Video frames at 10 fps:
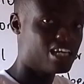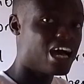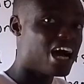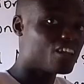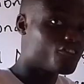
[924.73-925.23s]

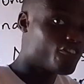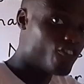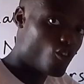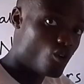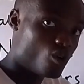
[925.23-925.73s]
and
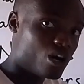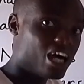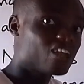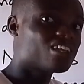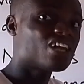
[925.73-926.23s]
4,
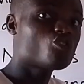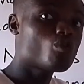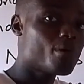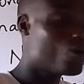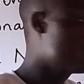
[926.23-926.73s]
another number
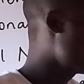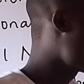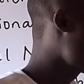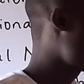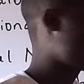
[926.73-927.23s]
which is
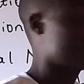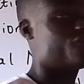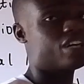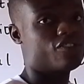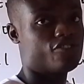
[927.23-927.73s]
2 can
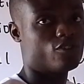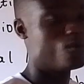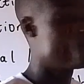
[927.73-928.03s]
divide 4.